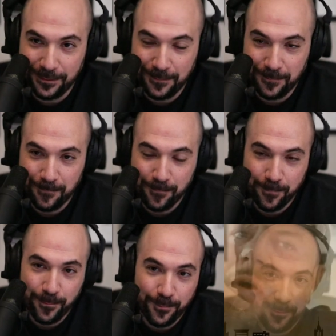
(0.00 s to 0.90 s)

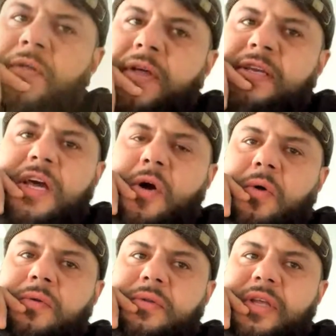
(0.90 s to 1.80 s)
No, no, they
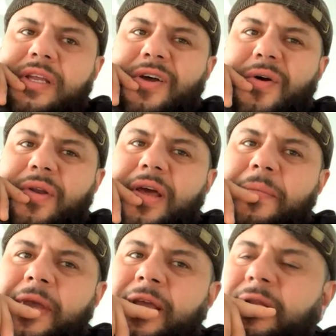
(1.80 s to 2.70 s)
don't. They don't.
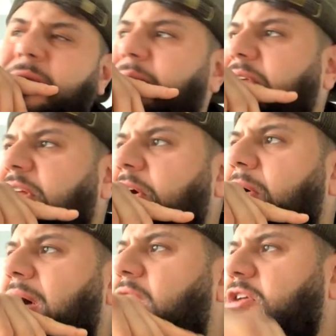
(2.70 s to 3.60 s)
I mean, you
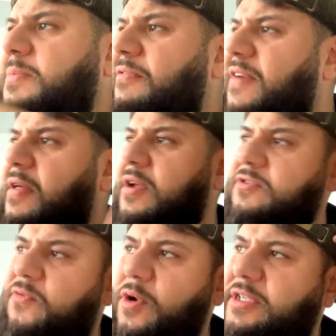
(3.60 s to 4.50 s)
know, I lost my father when I
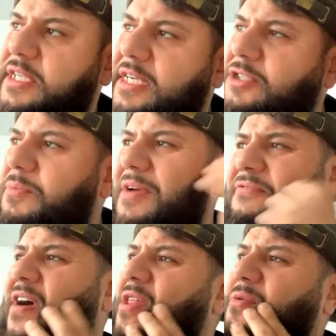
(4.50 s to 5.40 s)
was fourteen. So
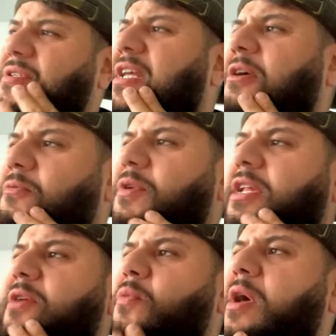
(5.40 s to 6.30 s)
my father was like
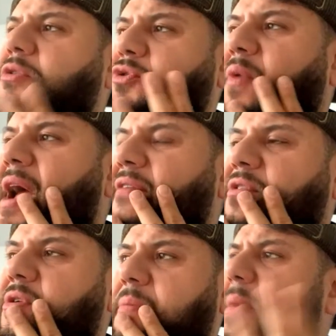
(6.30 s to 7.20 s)
really
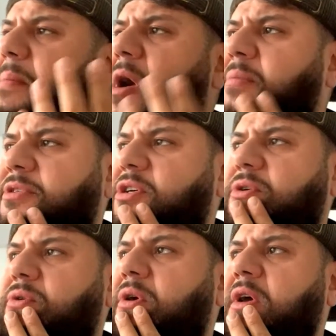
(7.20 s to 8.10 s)
well-traveled. And my mom
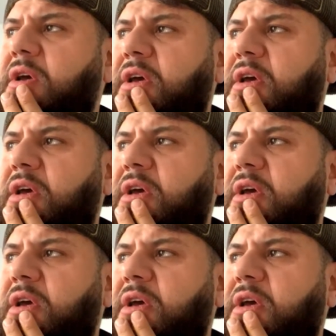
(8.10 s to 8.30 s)
too.